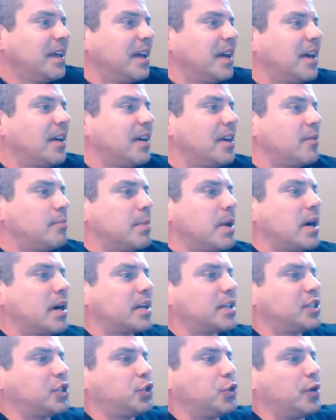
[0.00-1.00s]
All right,
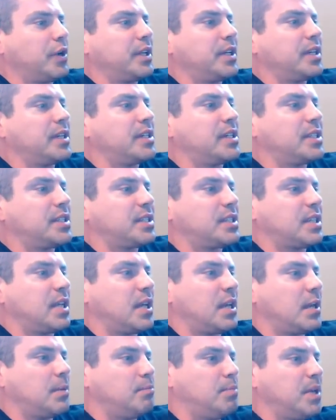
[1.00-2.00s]
Mark is joining us.
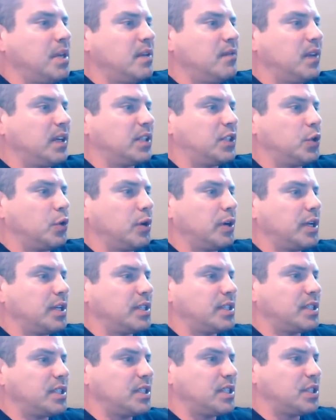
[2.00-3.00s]
Be
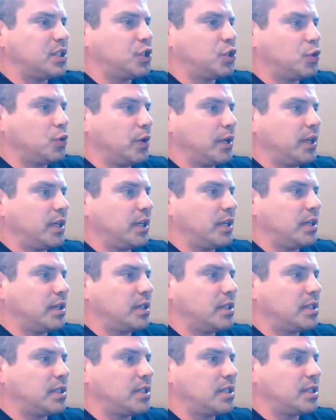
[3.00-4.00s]
Victorious is joining
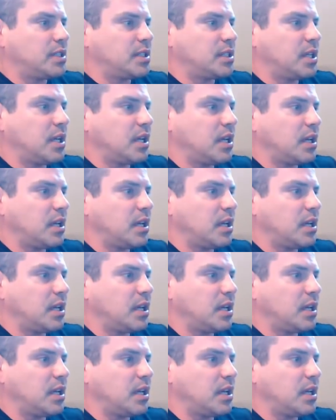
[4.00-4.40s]
us.